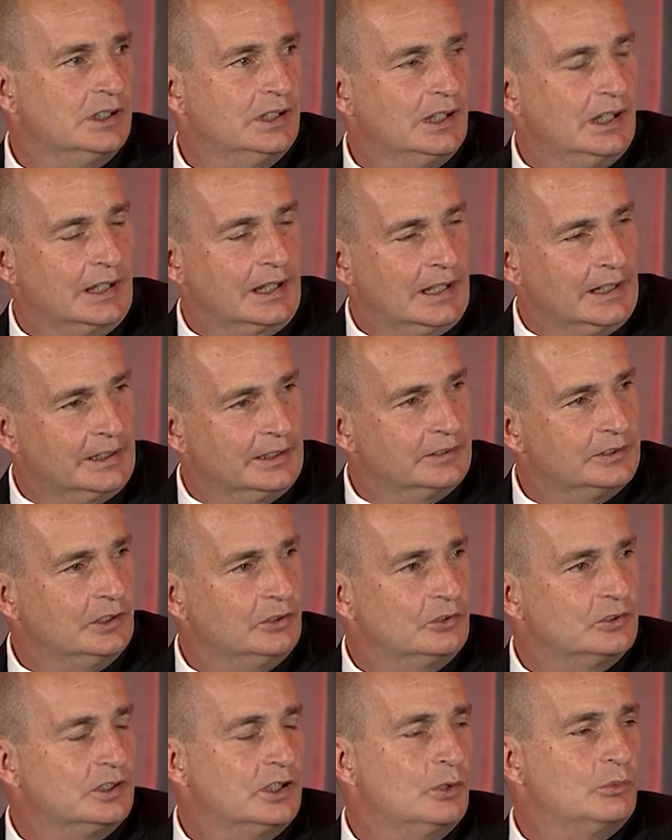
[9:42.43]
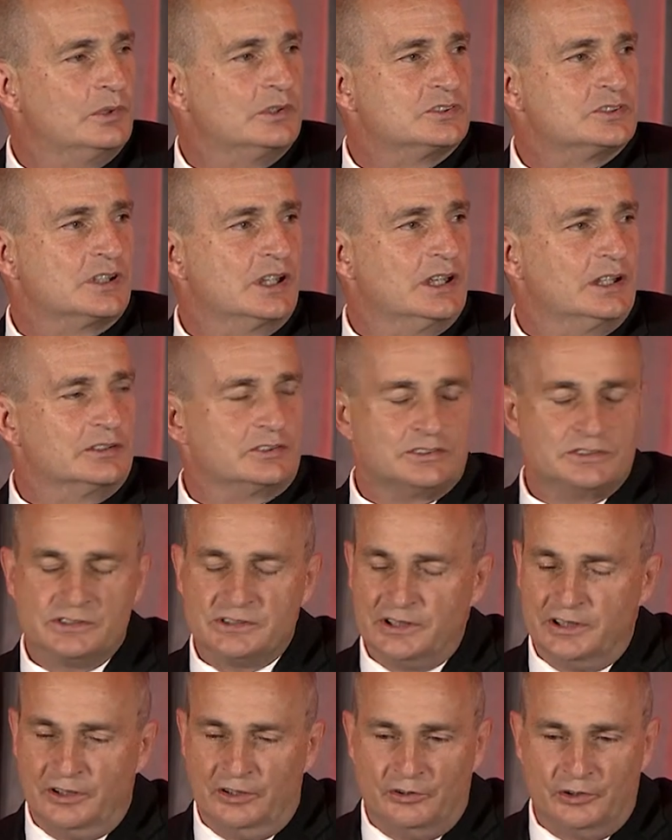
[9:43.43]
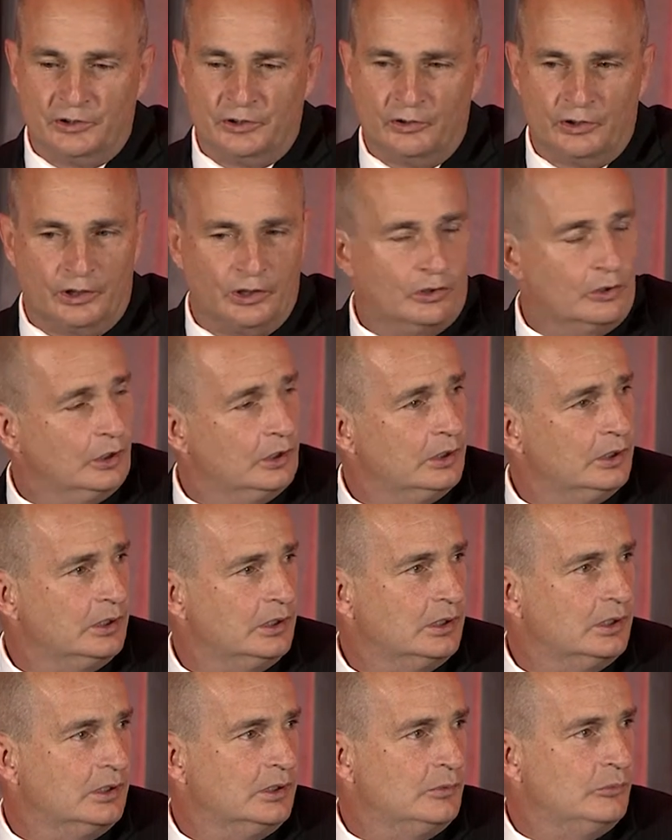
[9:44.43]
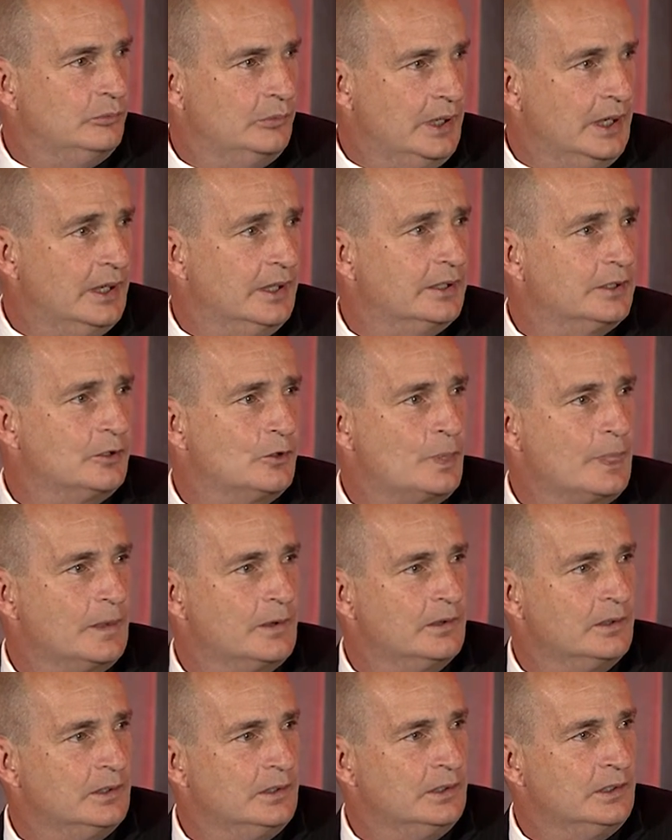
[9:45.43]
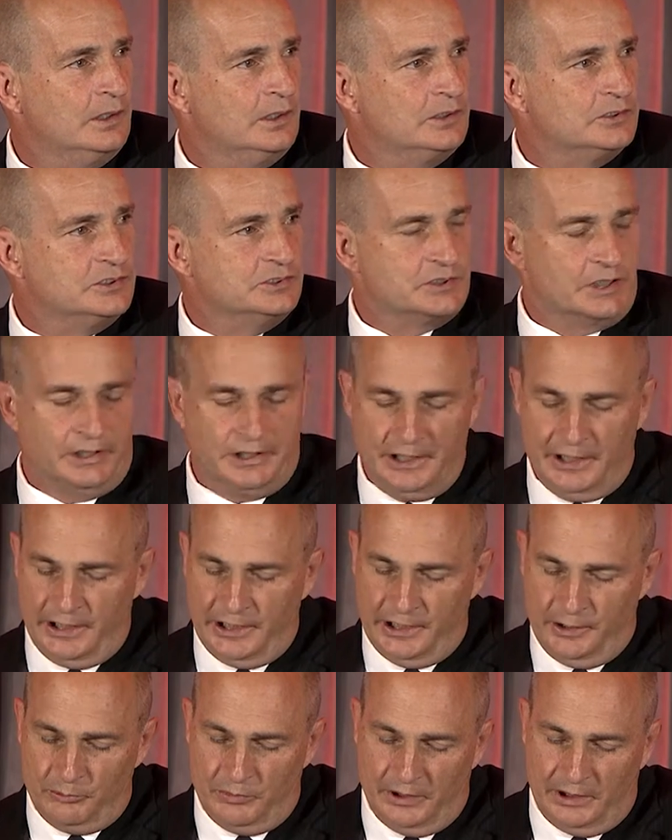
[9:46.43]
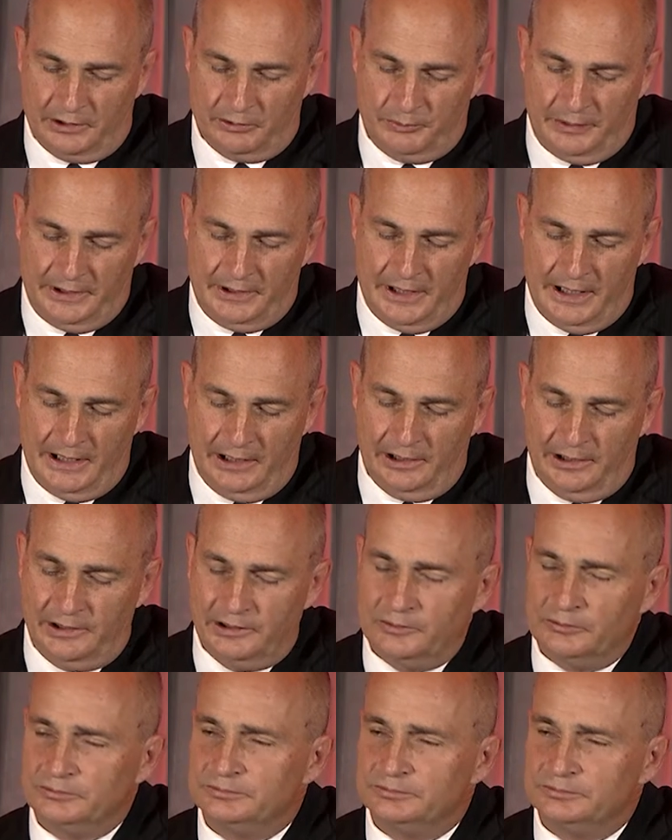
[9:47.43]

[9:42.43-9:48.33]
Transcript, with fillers: I got to get those helmets signed. She said, No, you're going to go to bed. She said, Kenny, he bugged me daily.